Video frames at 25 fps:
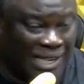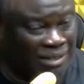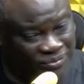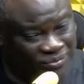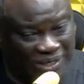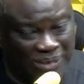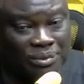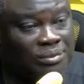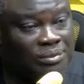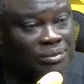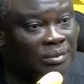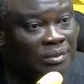
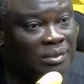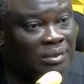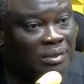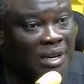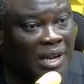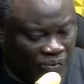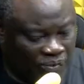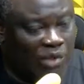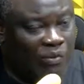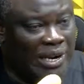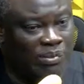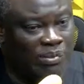Simple.
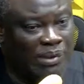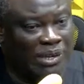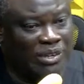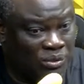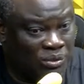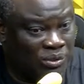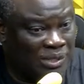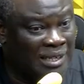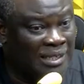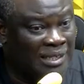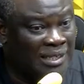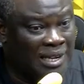After the contract,
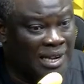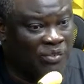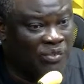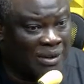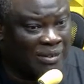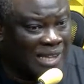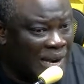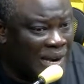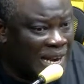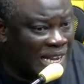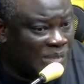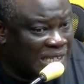
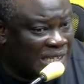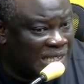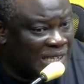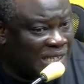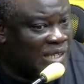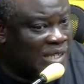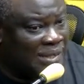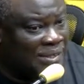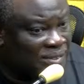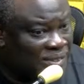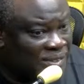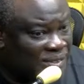Taliban has been lazy
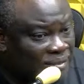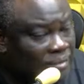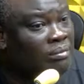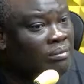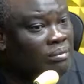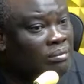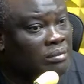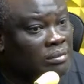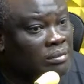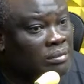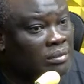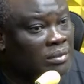to lose.
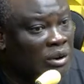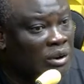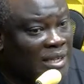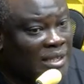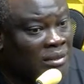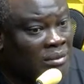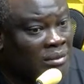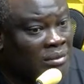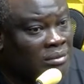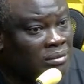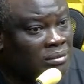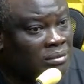They are not
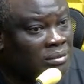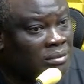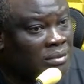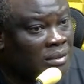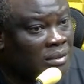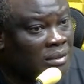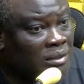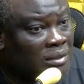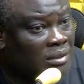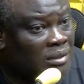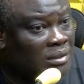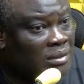getting
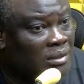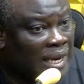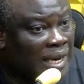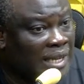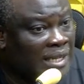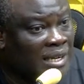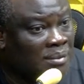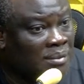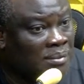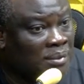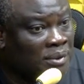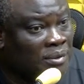anything
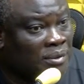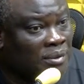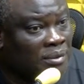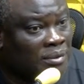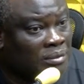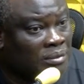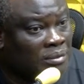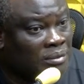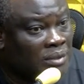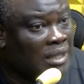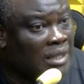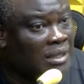anymore.
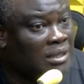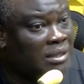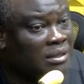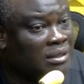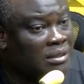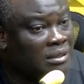Yes.